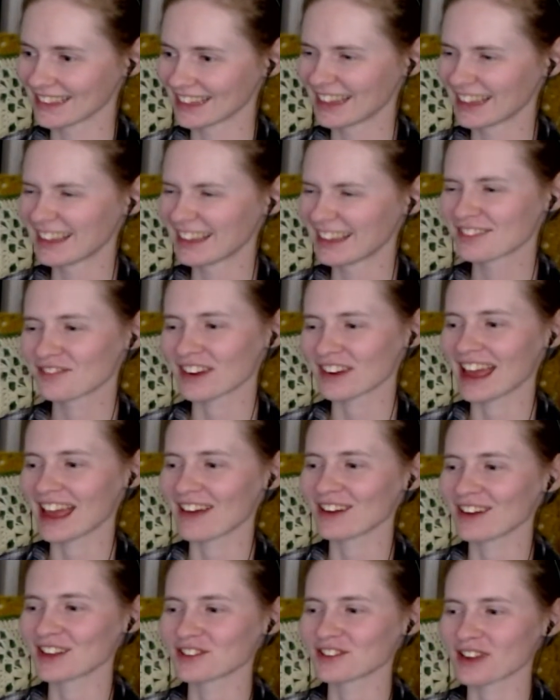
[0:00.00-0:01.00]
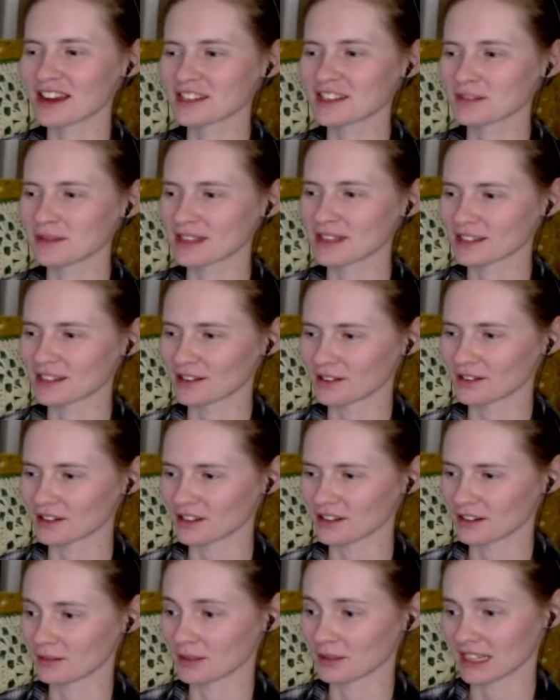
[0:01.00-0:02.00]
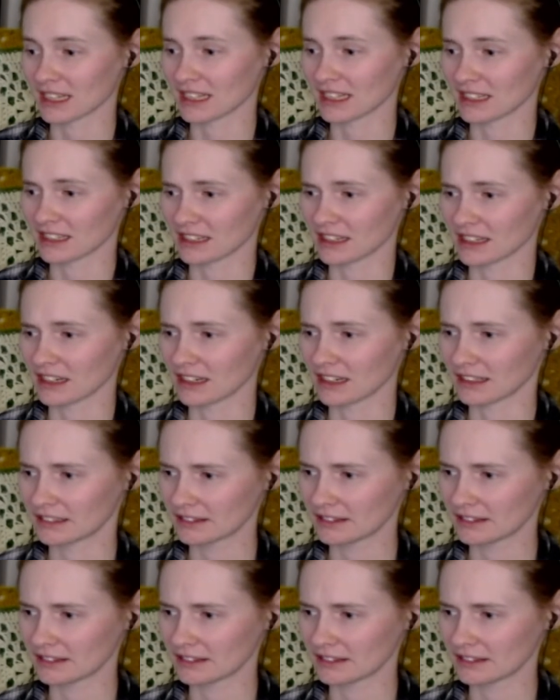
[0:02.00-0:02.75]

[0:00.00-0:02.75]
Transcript: It's funny how he tries to be so cute, but he is not.